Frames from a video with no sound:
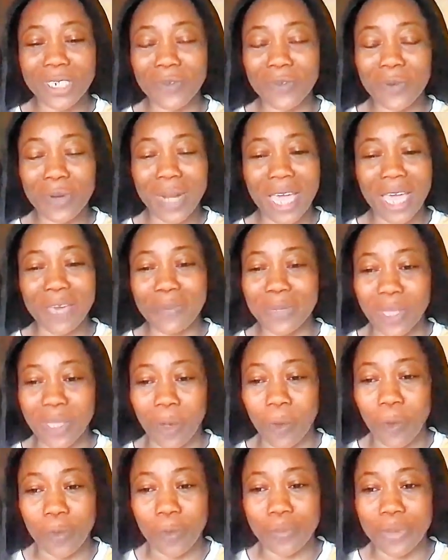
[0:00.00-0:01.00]
even like
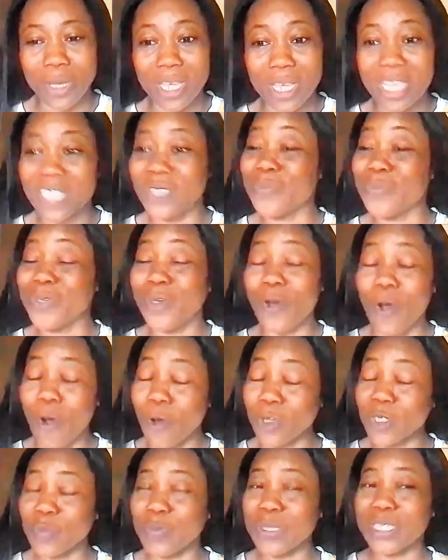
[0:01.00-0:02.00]
Peter Obi is
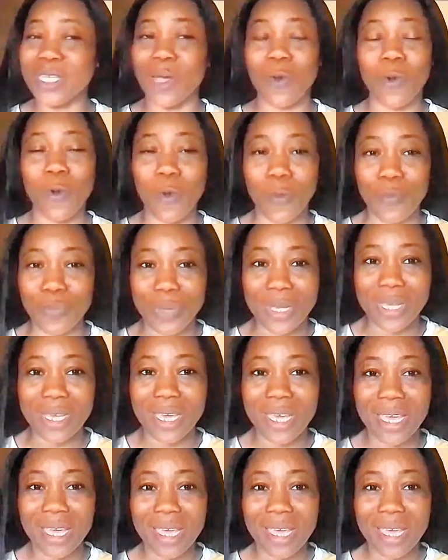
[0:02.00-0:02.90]
because Peter Obi